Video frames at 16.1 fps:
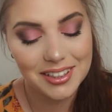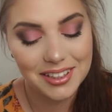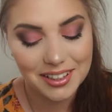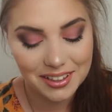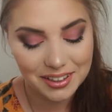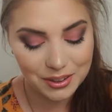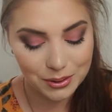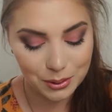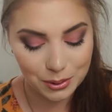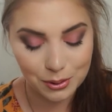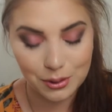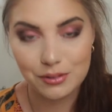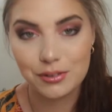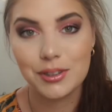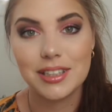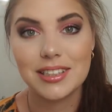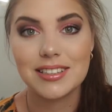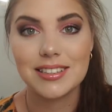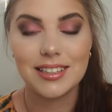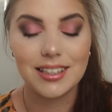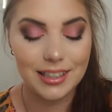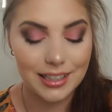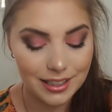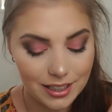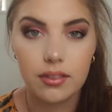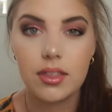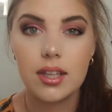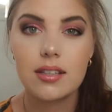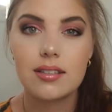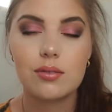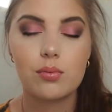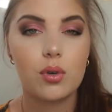I don't know if you can say that.
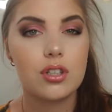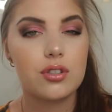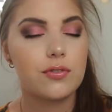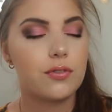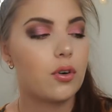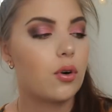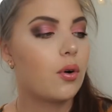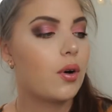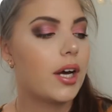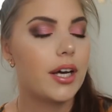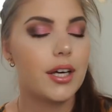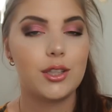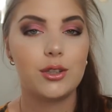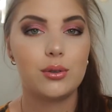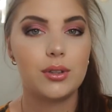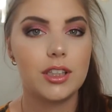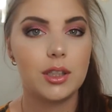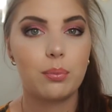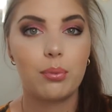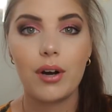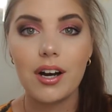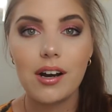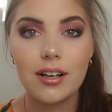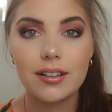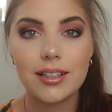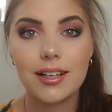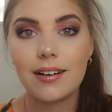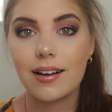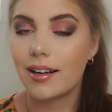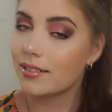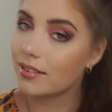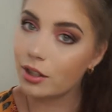This was for a unique product
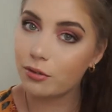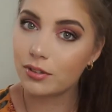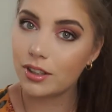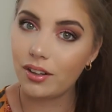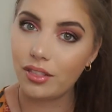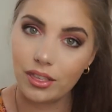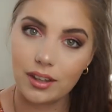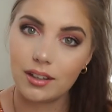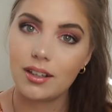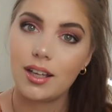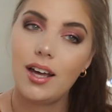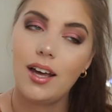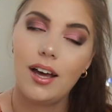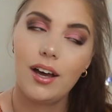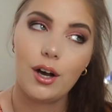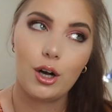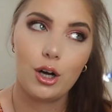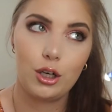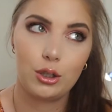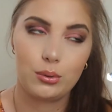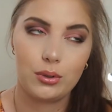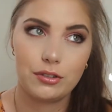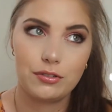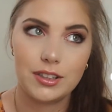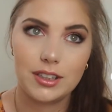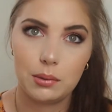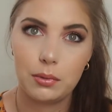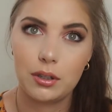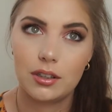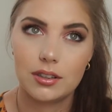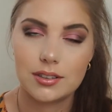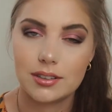and I definitely think a holographic lip
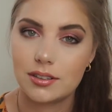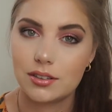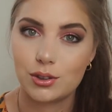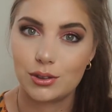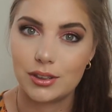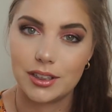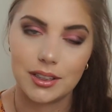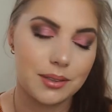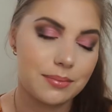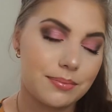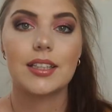gloss is unique.